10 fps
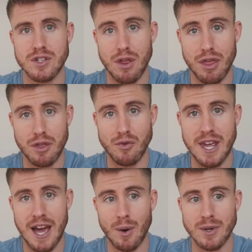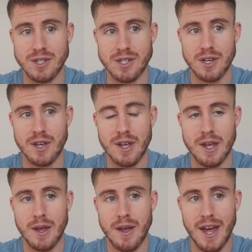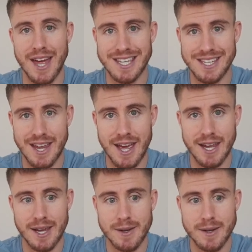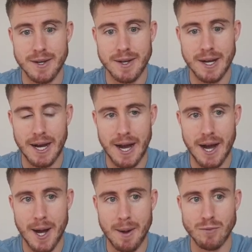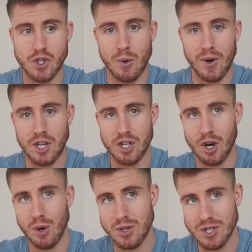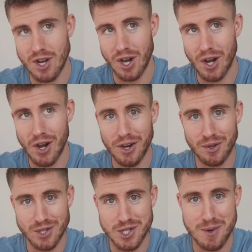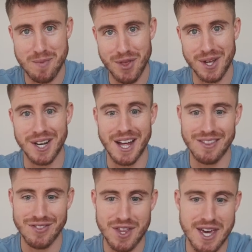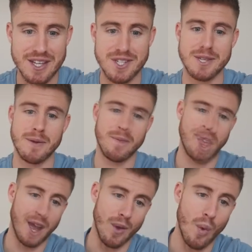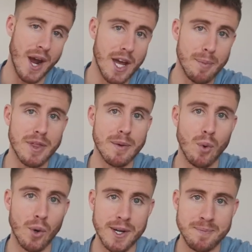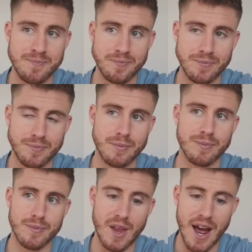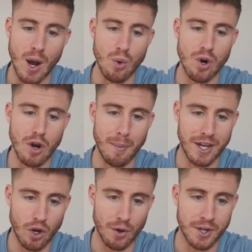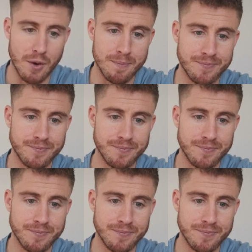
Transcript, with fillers: to 3 hours a day. So it goes a little something like this. I wake up in the morning, I work on my cardio.